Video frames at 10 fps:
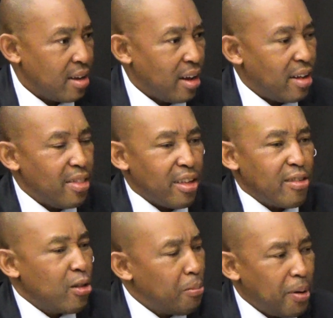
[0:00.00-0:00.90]
And there's
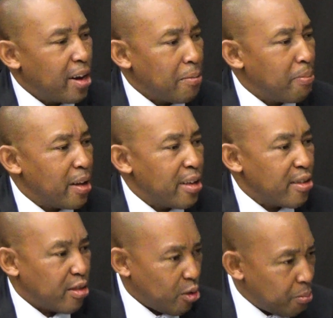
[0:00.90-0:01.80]
no better
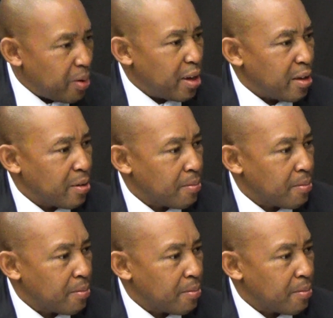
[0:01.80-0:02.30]
place to be